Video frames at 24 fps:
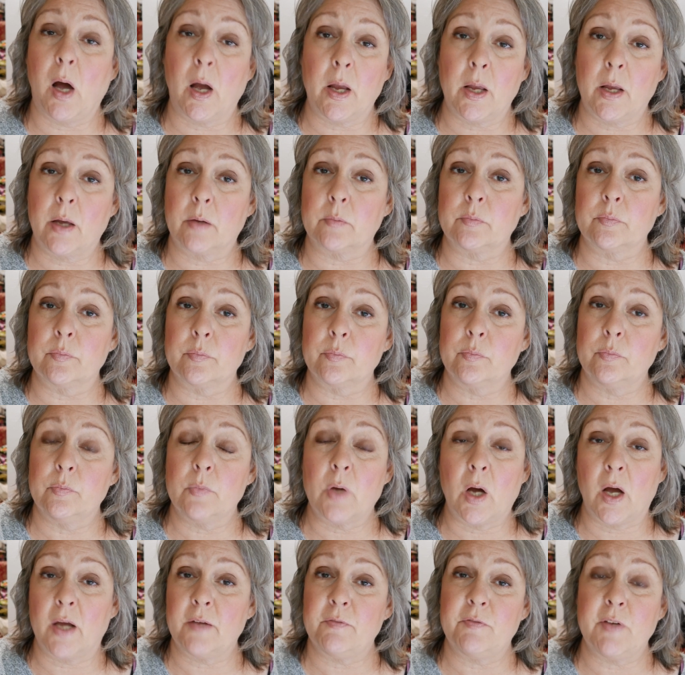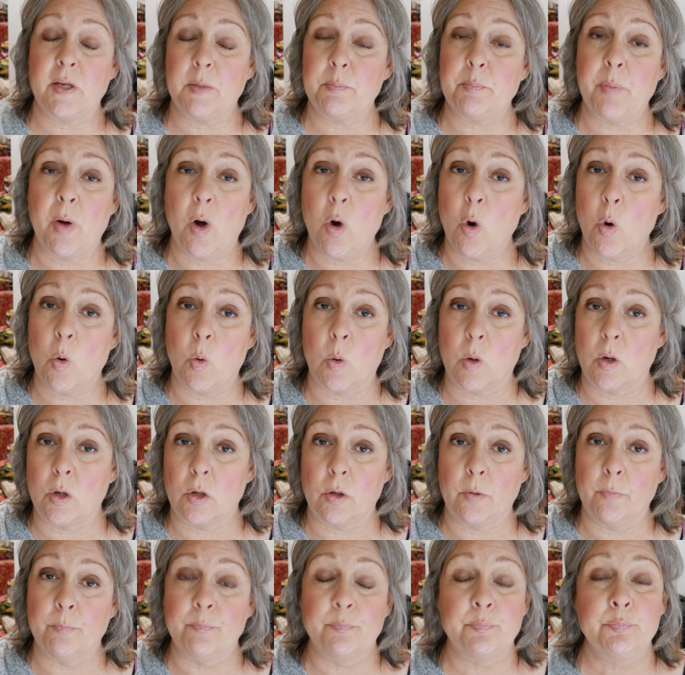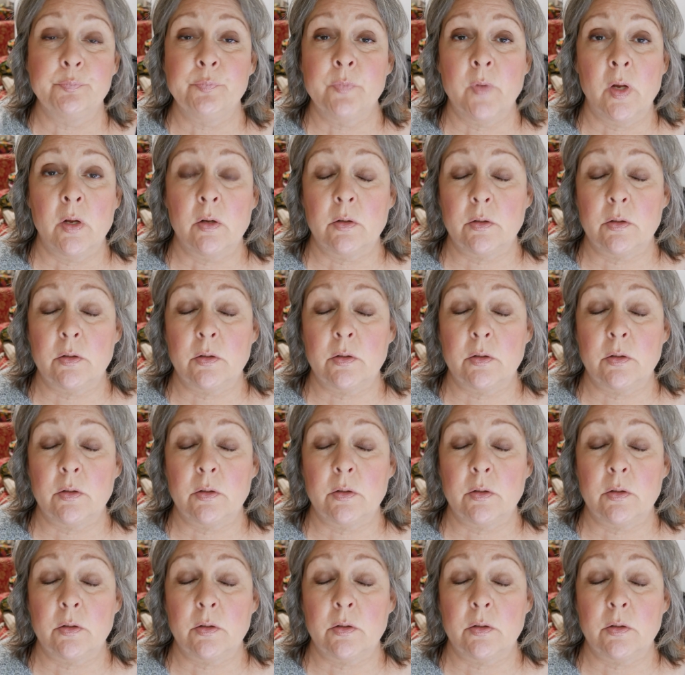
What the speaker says: my IV pole.